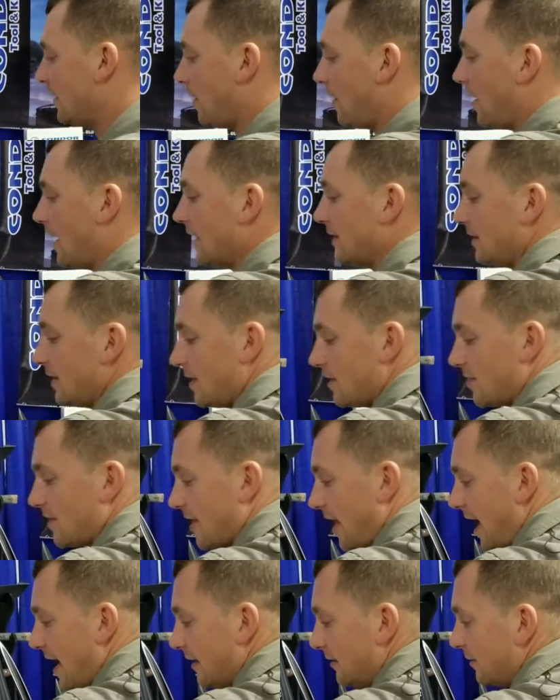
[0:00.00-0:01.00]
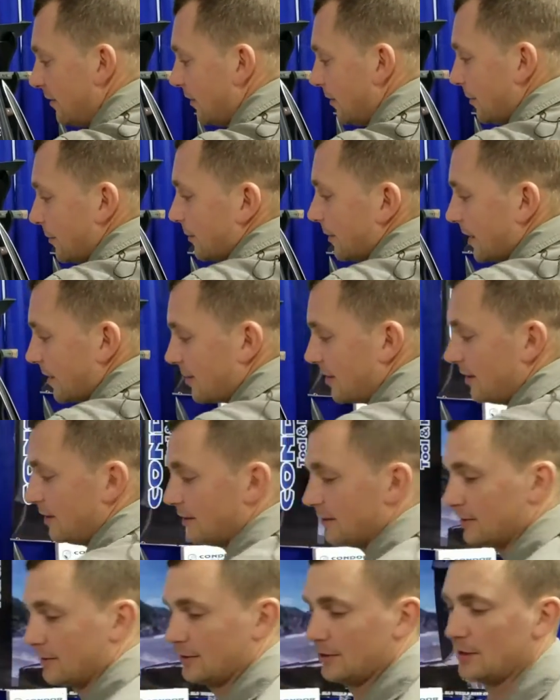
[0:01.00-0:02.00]
On this side too, listen,
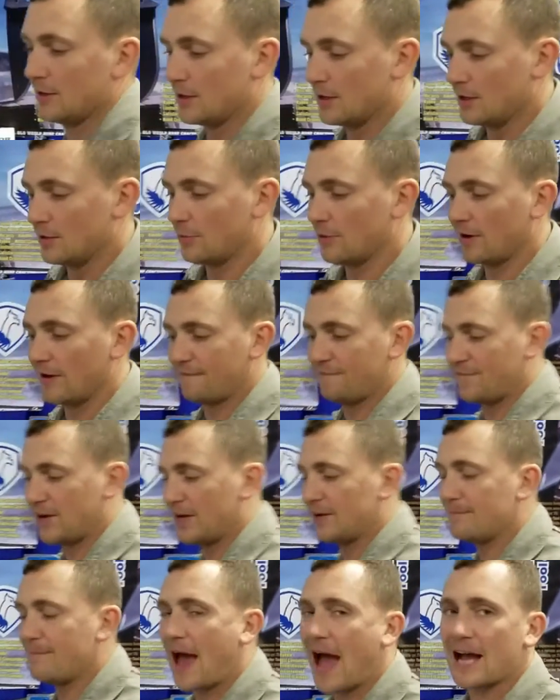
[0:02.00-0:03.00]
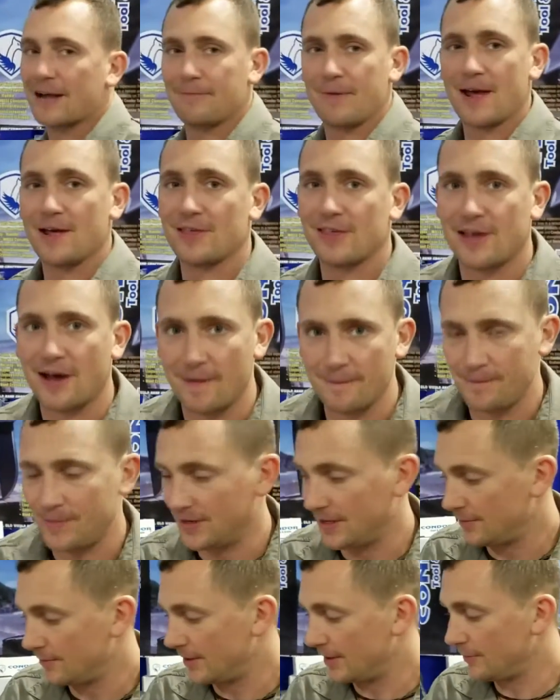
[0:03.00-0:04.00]
we're a feedback-based
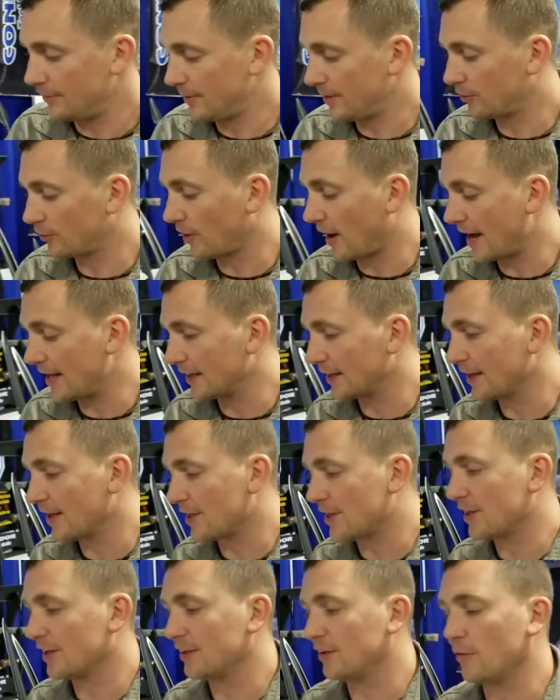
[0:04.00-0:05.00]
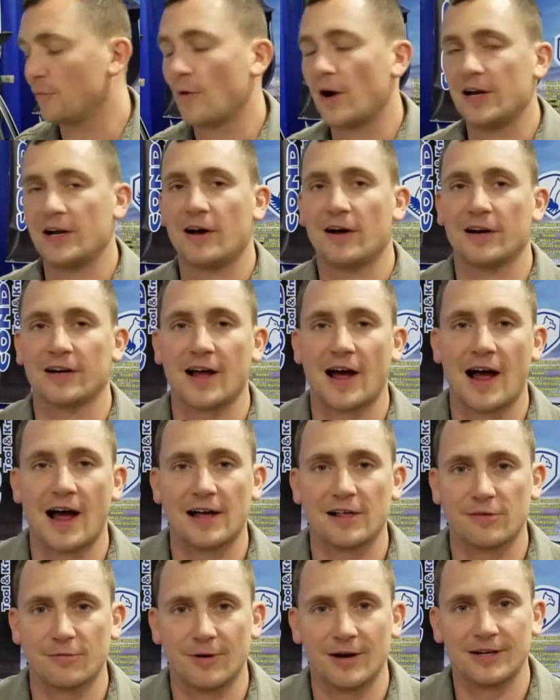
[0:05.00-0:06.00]
company. We, we try to listen to what our
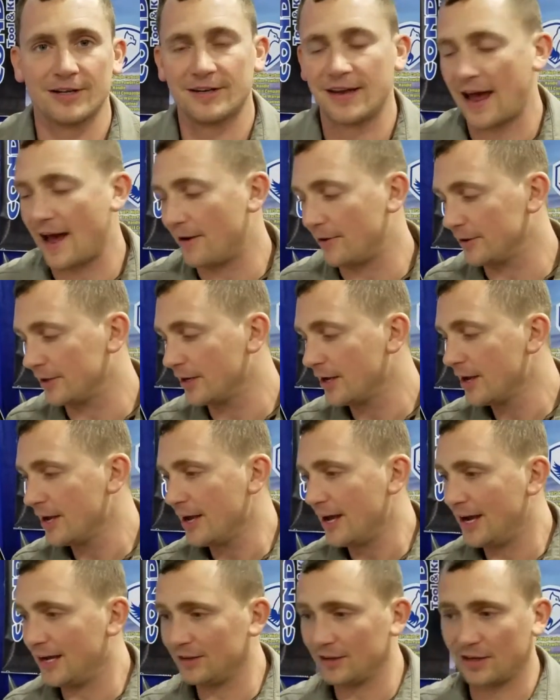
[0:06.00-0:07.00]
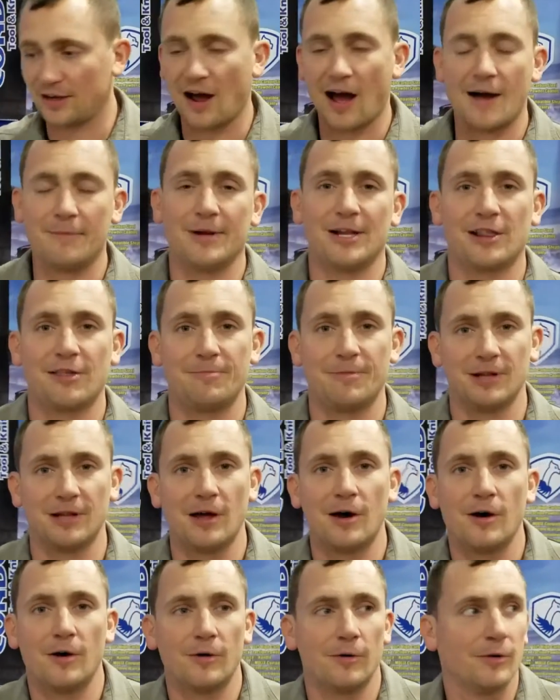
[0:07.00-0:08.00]
guys want down in the comments
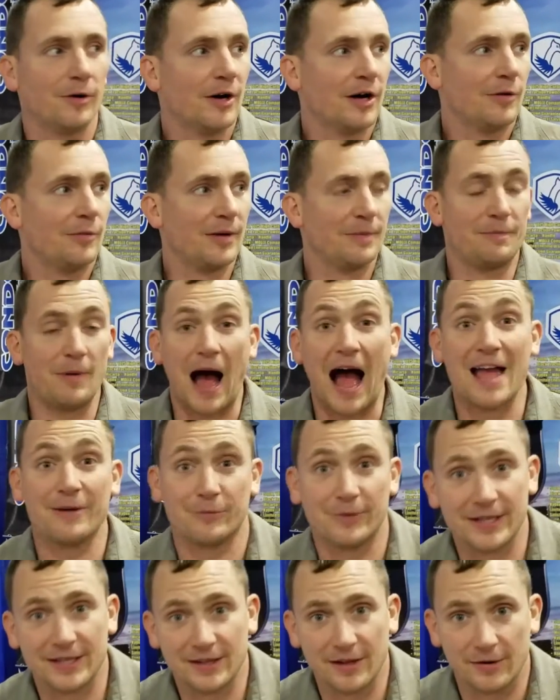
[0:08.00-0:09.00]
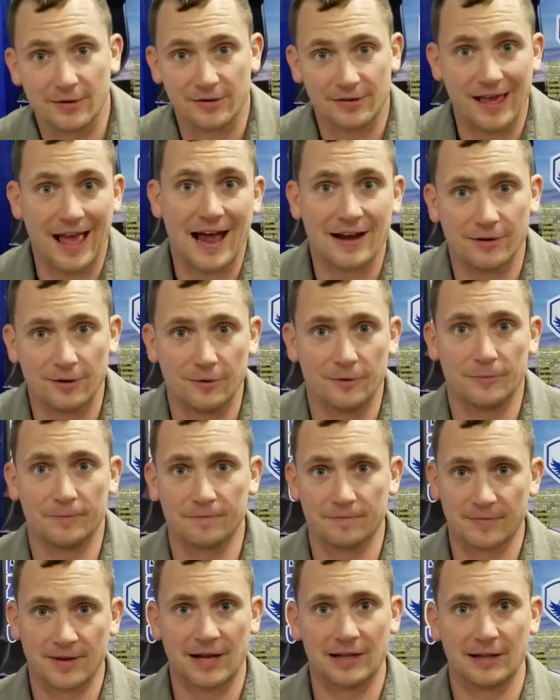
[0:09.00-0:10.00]
below. We, I read those at home
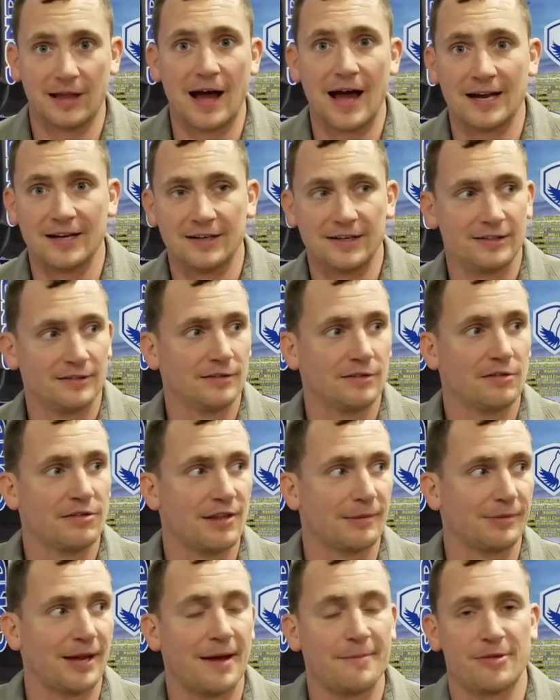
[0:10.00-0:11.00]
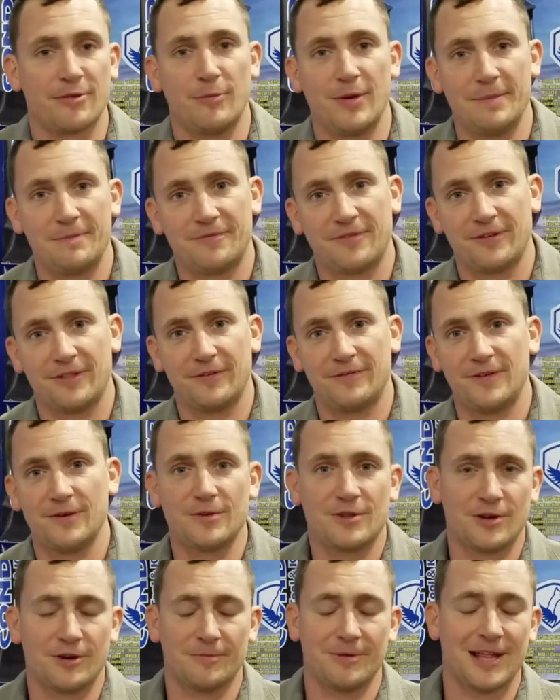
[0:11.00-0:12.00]
a lot, sometimes weep for the
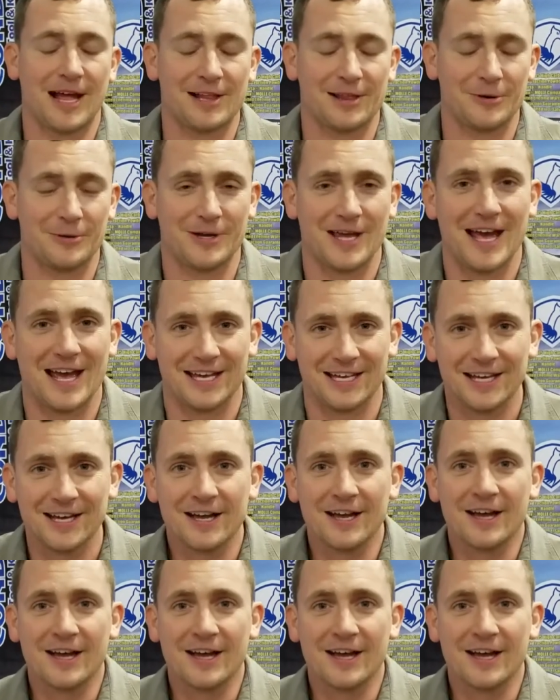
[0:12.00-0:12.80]
future, but that's okay.